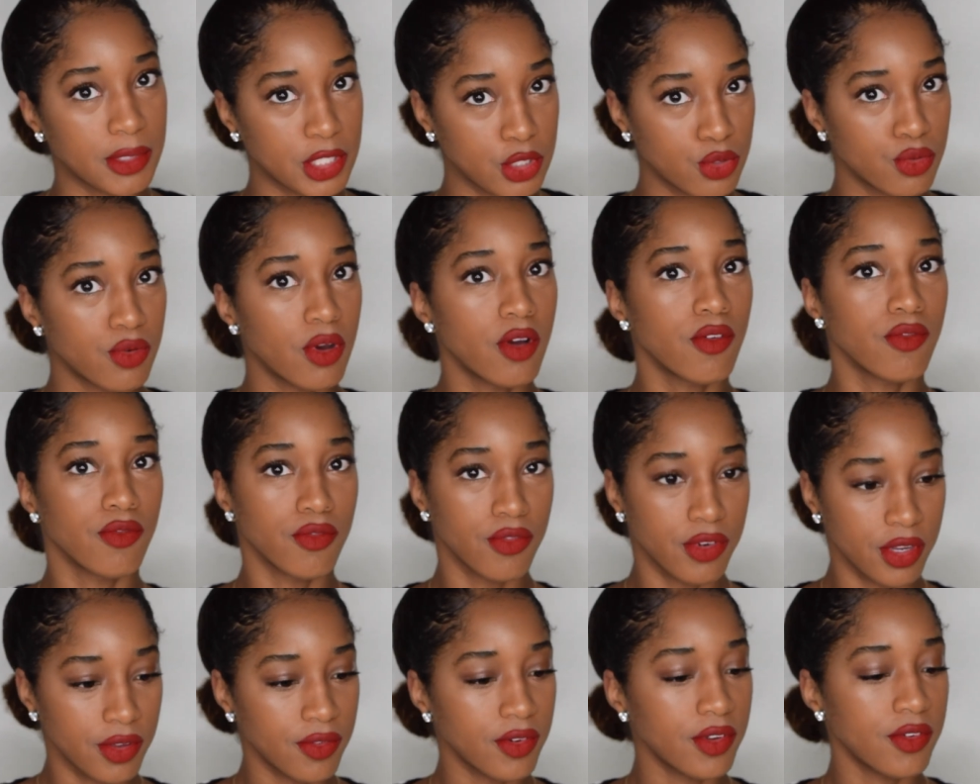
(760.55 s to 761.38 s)
me do a
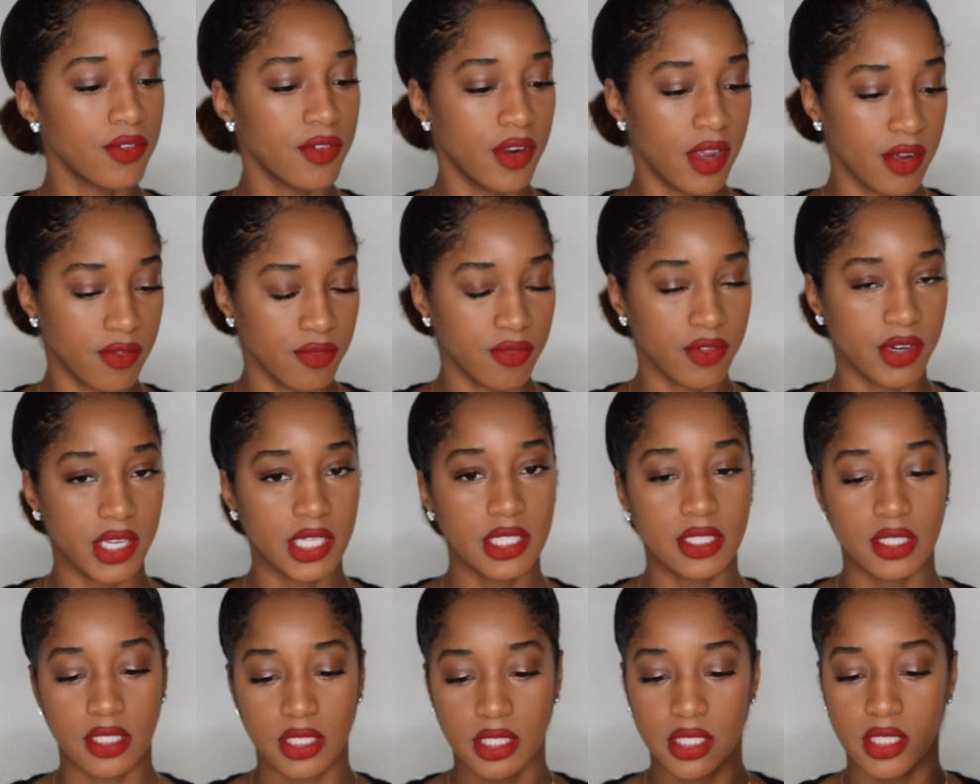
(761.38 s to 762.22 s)
Riri
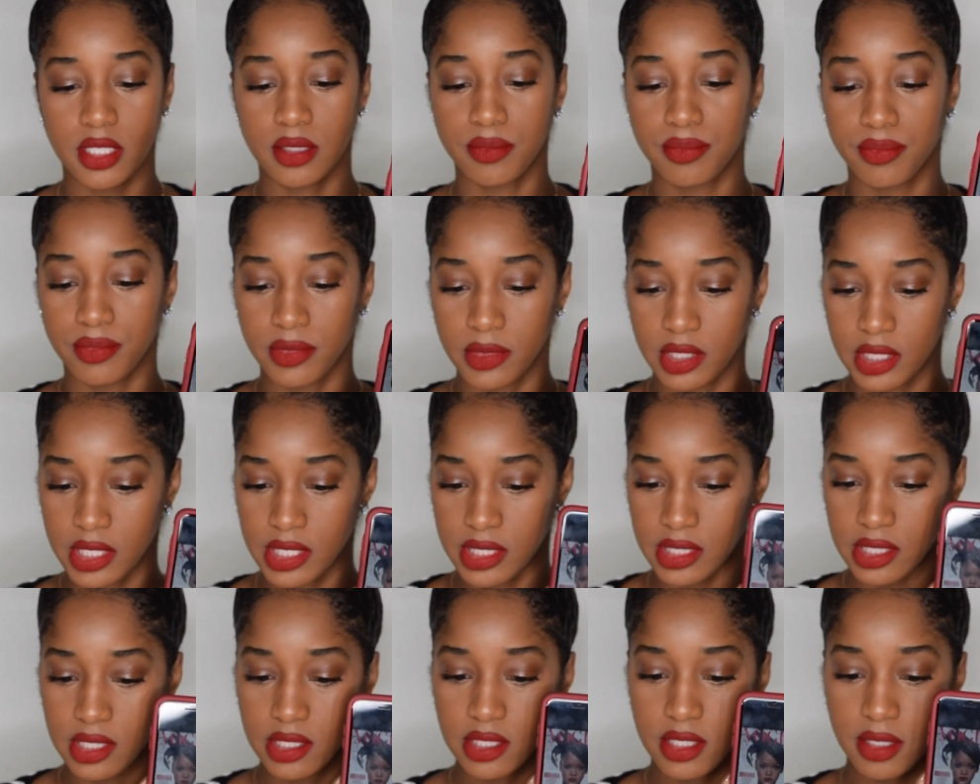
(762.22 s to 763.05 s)
reference.
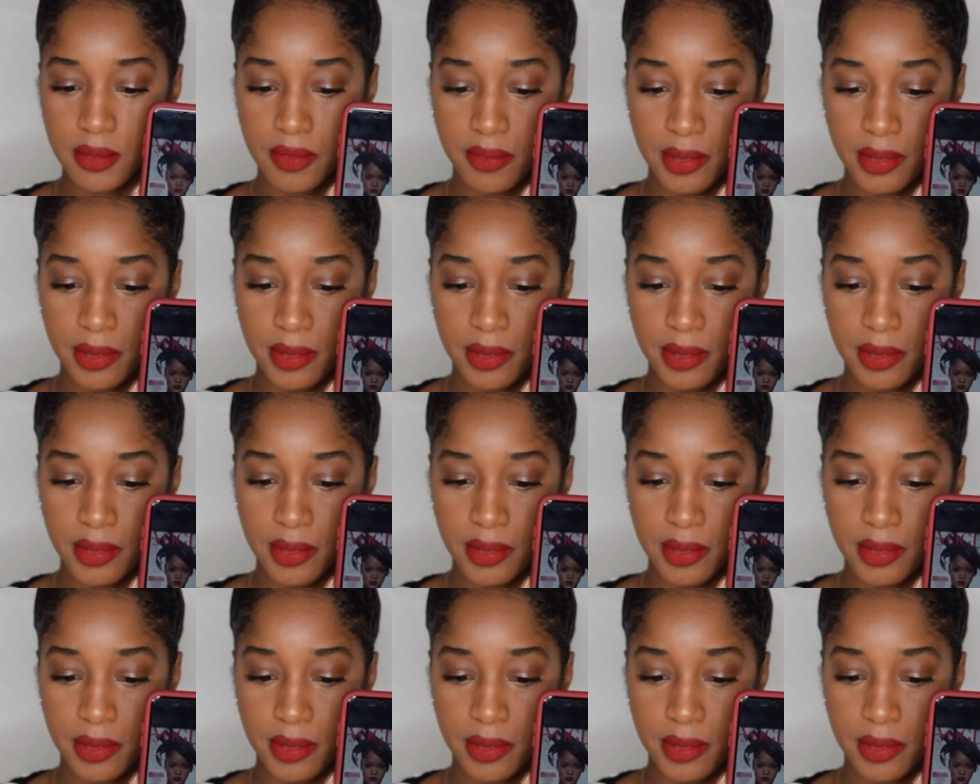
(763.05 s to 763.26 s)
This is the